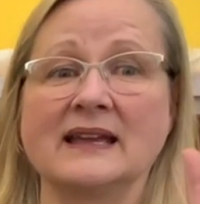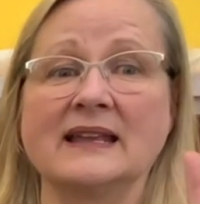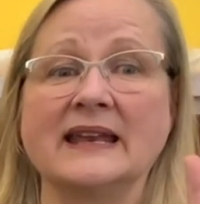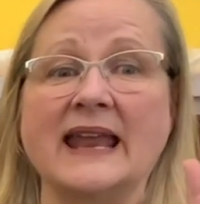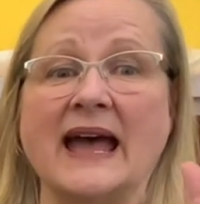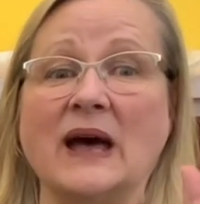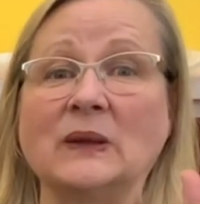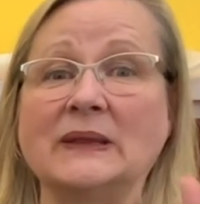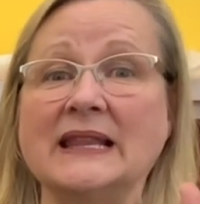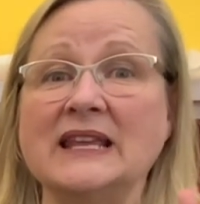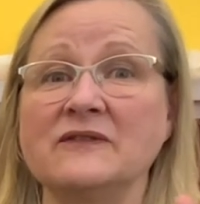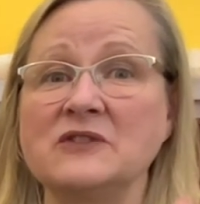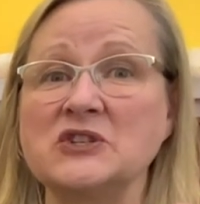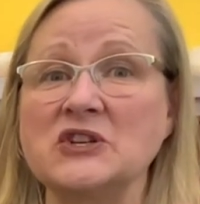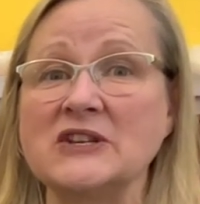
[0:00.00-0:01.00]
Now
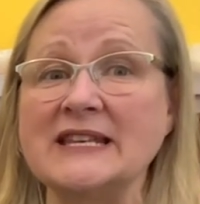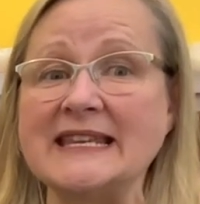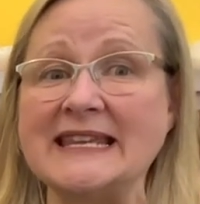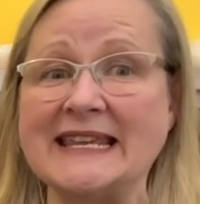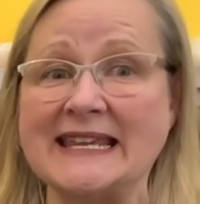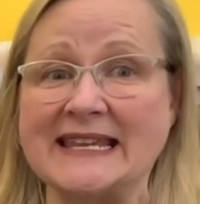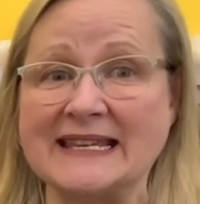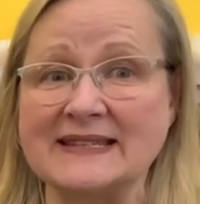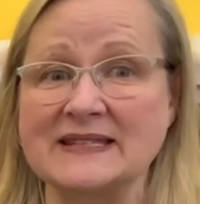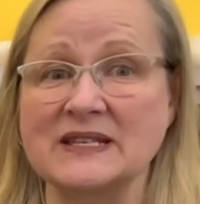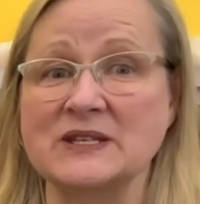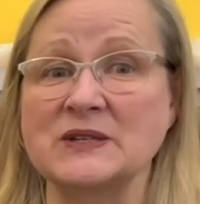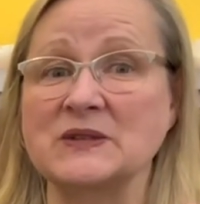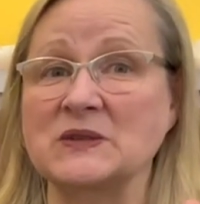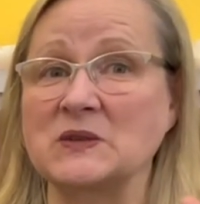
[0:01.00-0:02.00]
lift your knees to
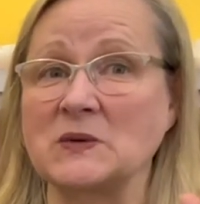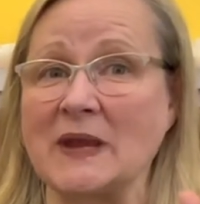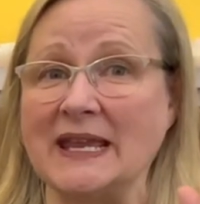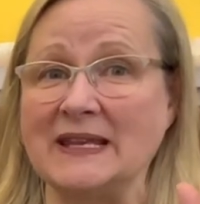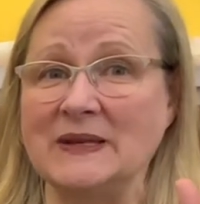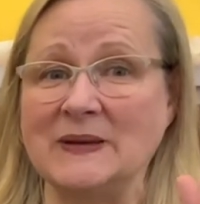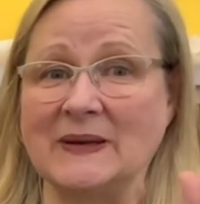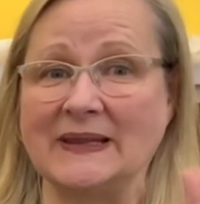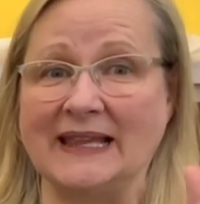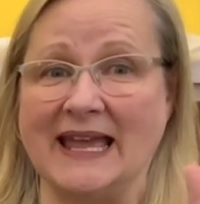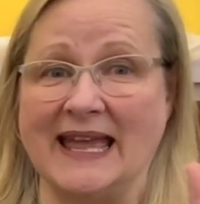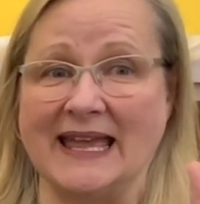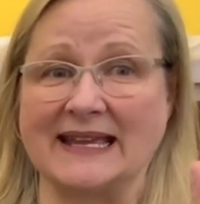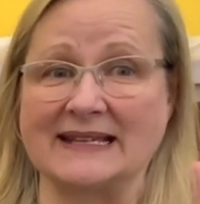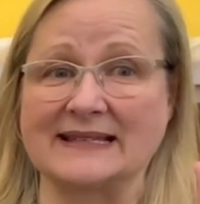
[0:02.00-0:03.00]
straighten your
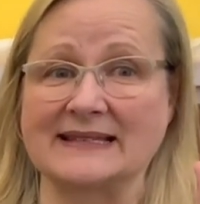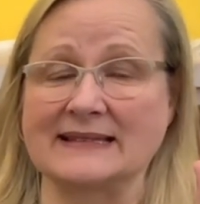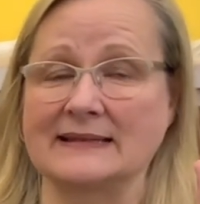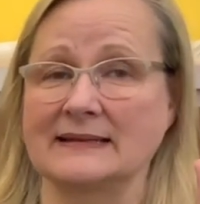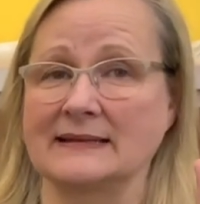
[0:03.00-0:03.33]
legs